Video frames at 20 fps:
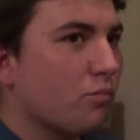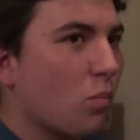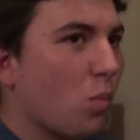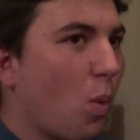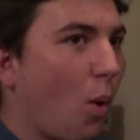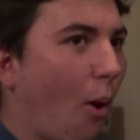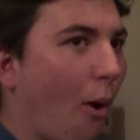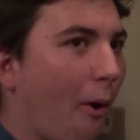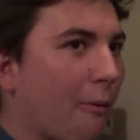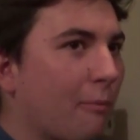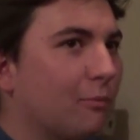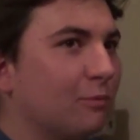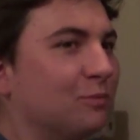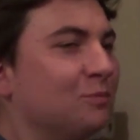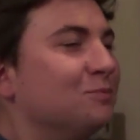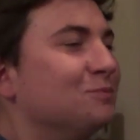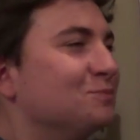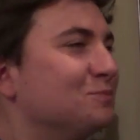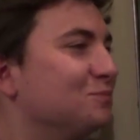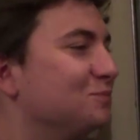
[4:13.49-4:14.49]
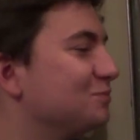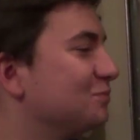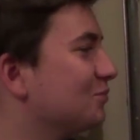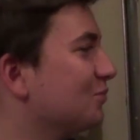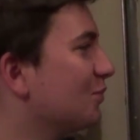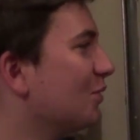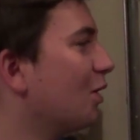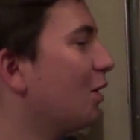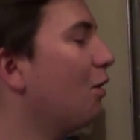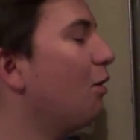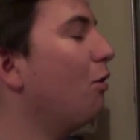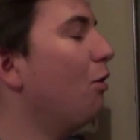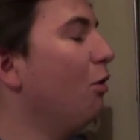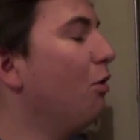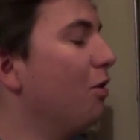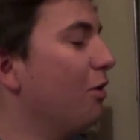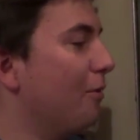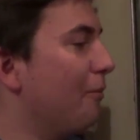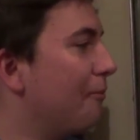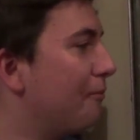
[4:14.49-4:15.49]
mint. Like. I do.
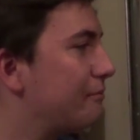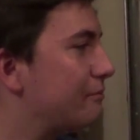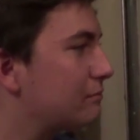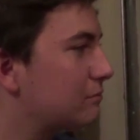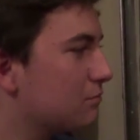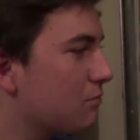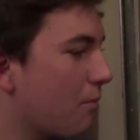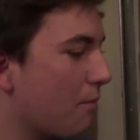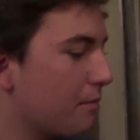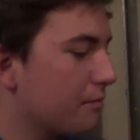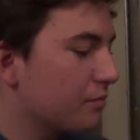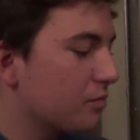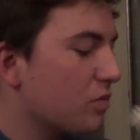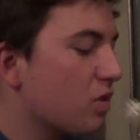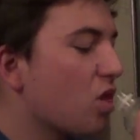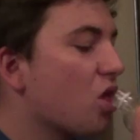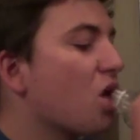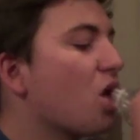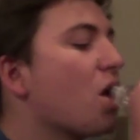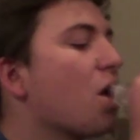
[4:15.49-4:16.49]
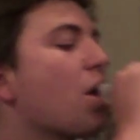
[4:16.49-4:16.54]
Roll for me.